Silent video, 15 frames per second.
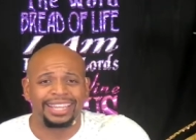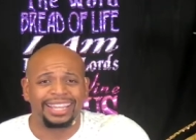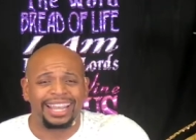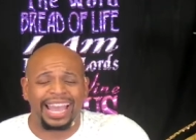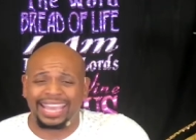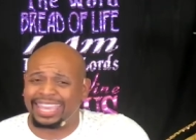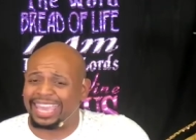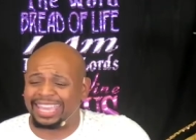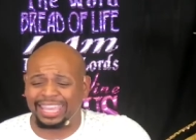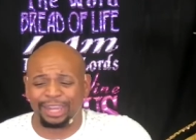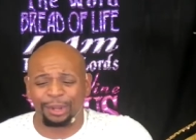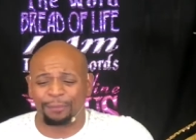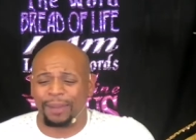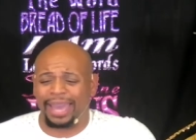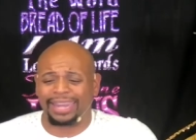I can't get
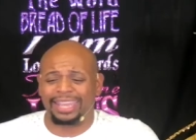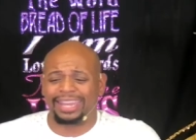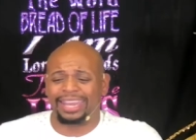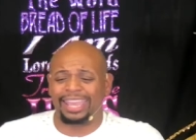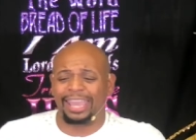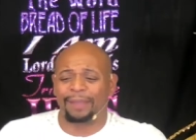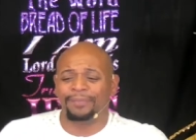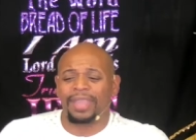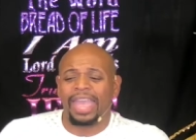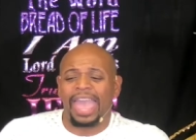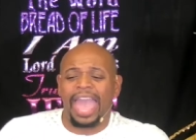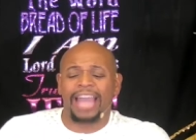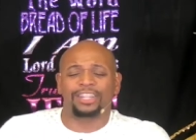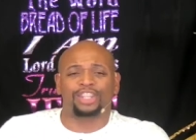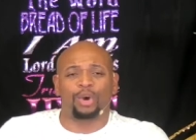nobody in here.
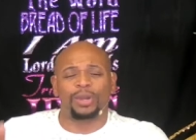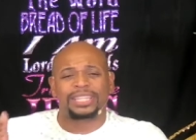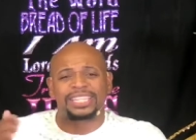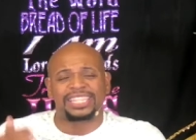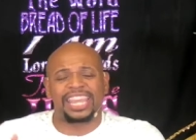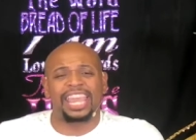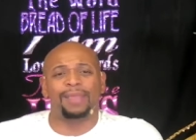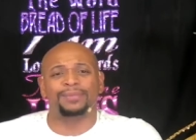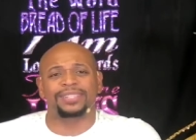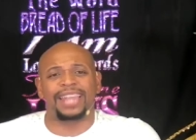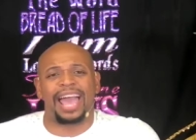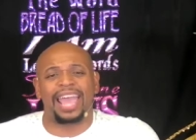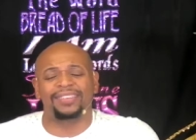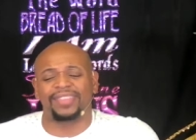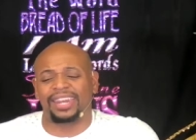And so it seems
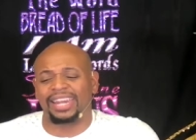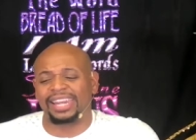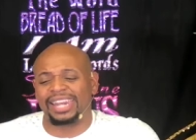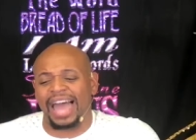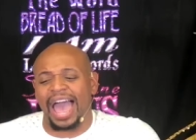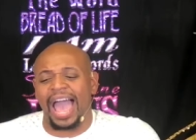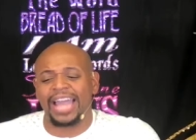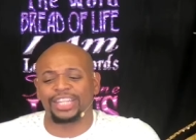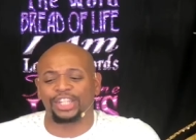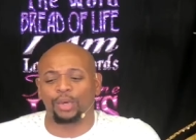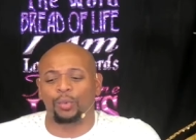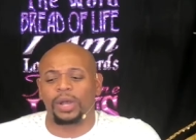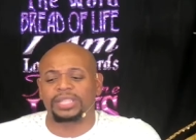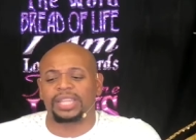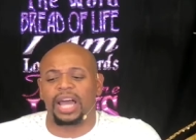like that Elijah
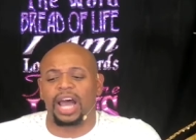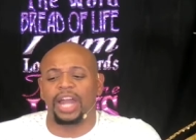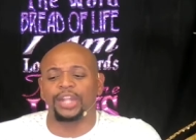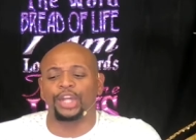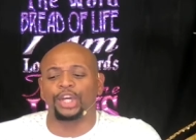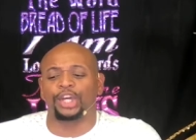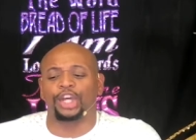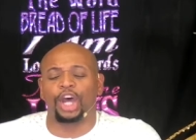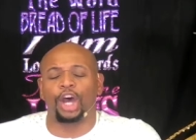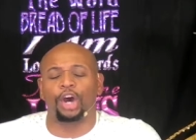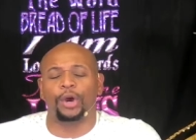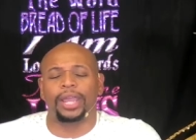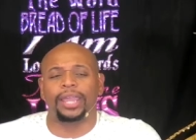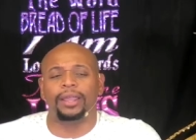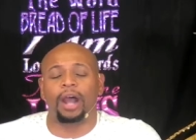was
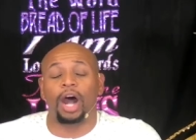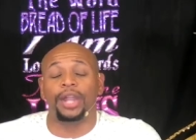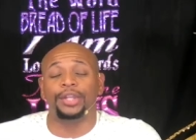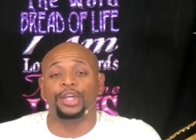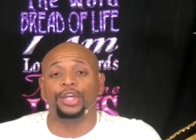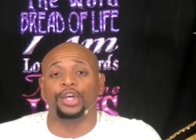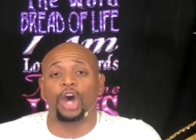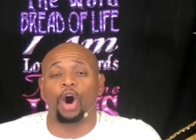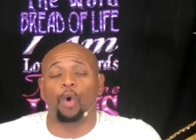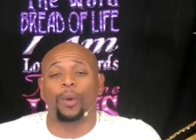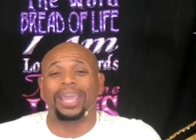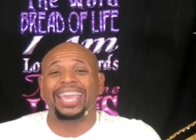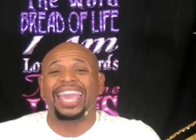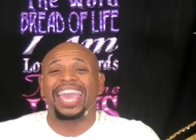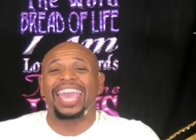undergoing,
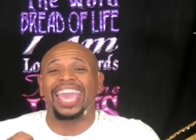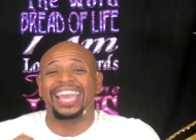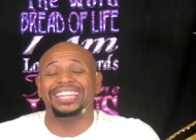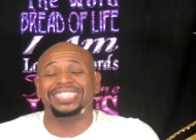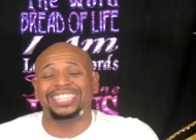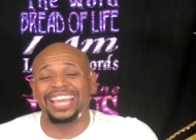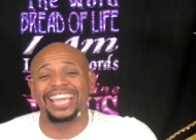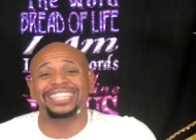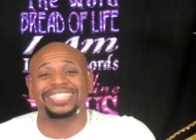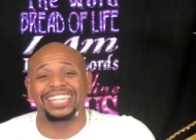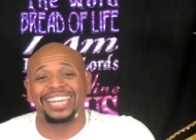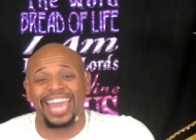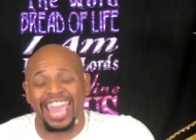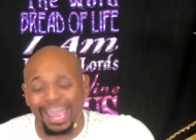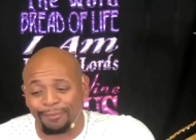undergoing intense
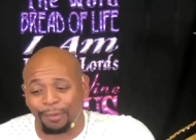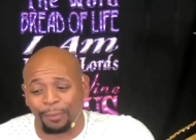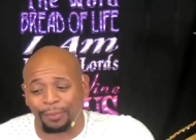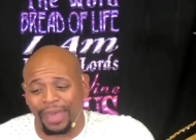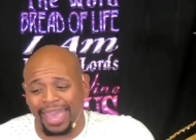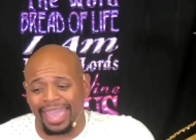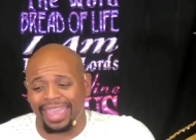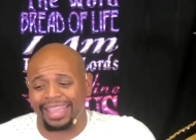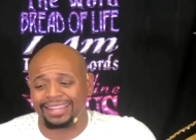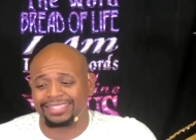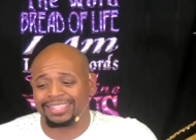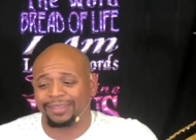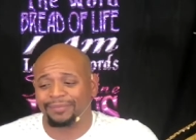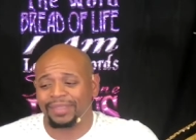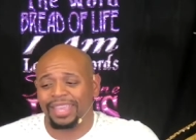labor pains.
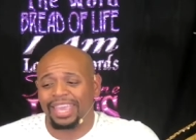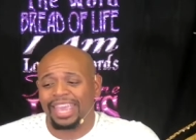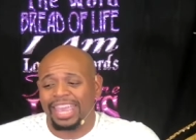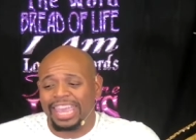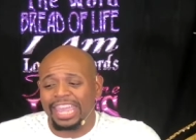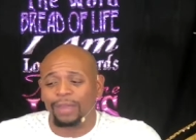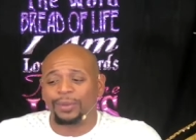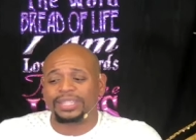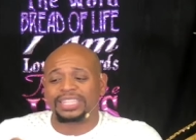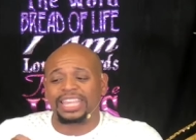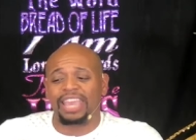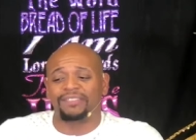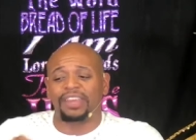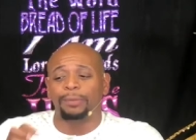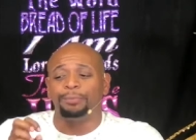He was
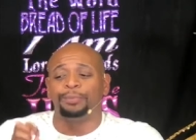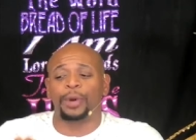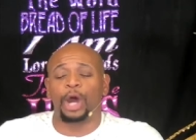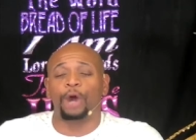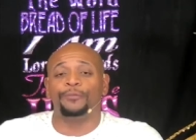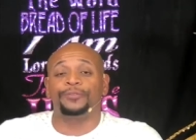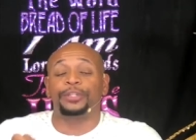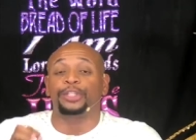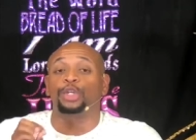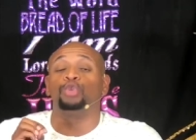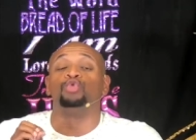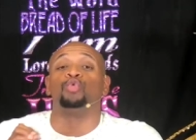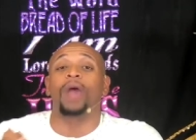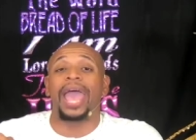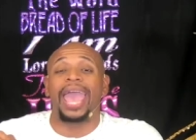given birth to
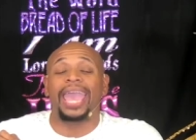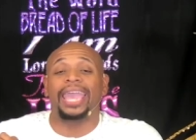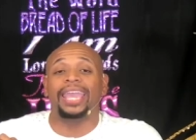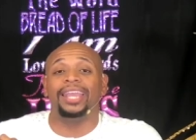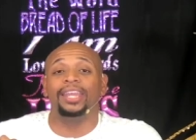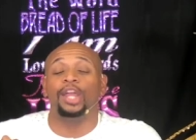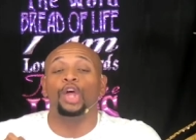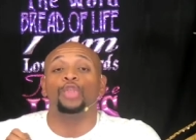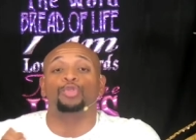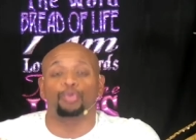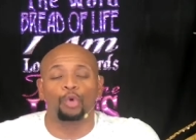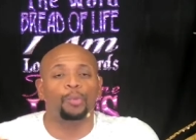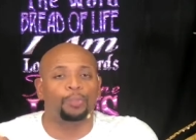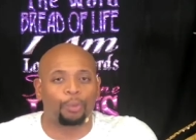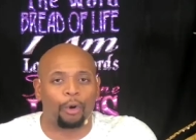rain
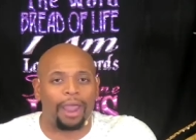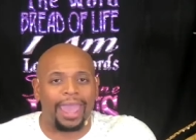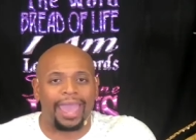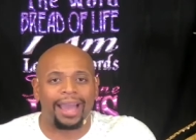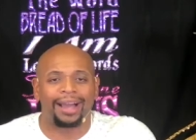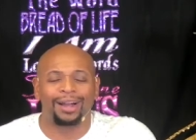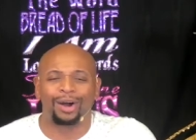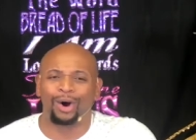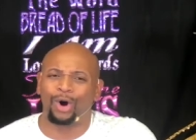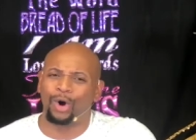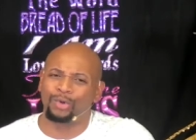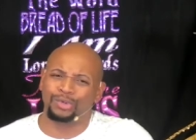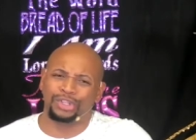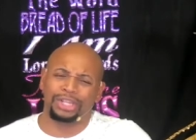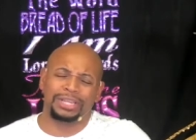through prayer. Oh,
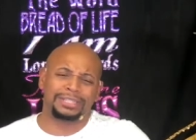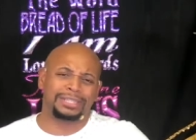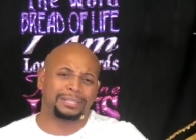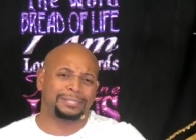Jesus.